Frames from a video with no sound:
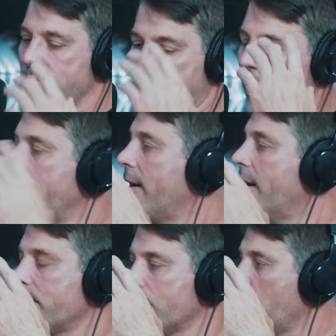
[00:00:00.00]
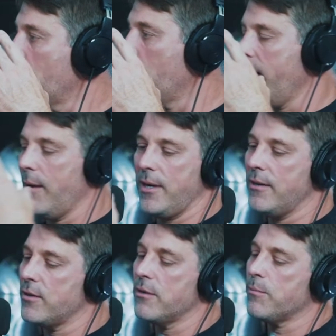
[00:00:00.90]
can't get out of their own way. I mean,
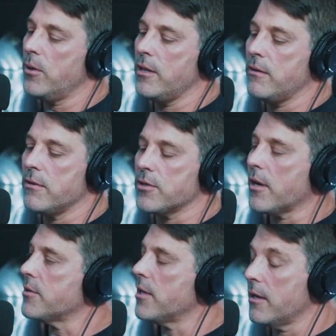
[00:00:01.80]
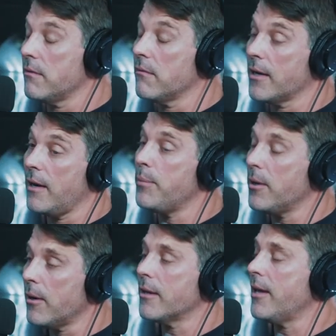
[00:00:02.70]
it's, it's, pretty disgusting, and like I
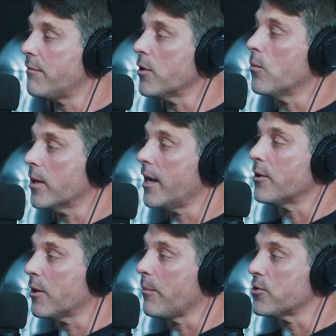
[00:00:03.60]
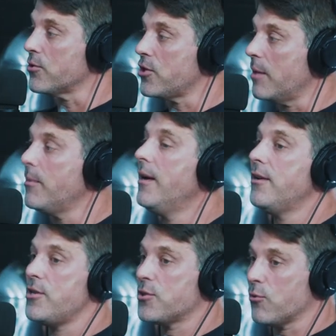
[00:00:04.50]
periodically have to go work out in a commercial gym
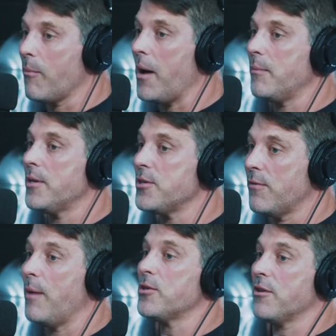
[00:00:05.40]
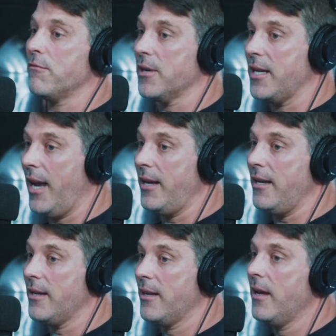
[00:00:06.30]
just to remind myself how much I fucking hate poor it. Poor